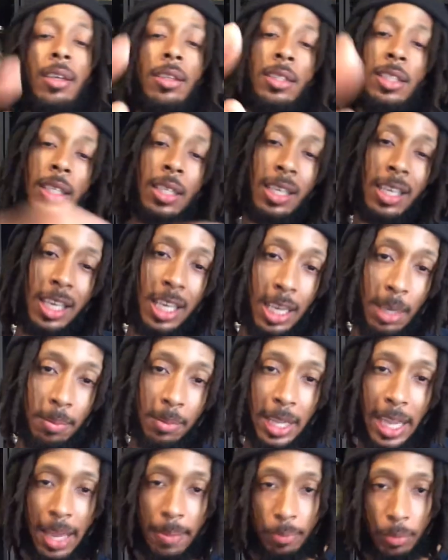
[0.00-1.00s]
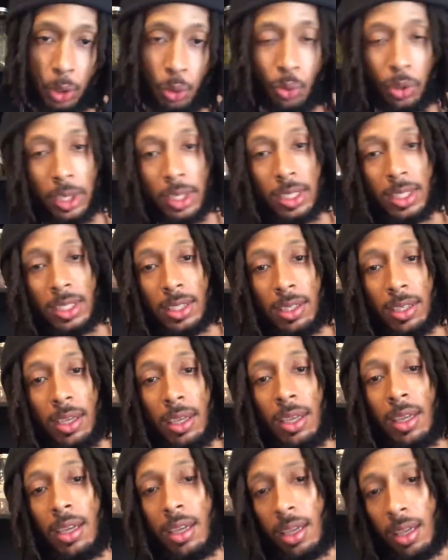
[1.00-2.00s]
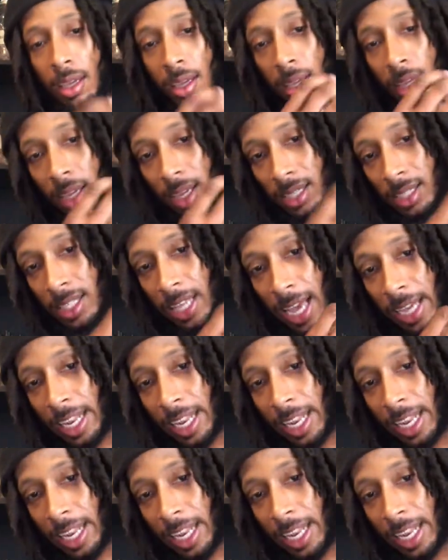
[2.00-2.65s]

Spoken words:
To keep that mucus inside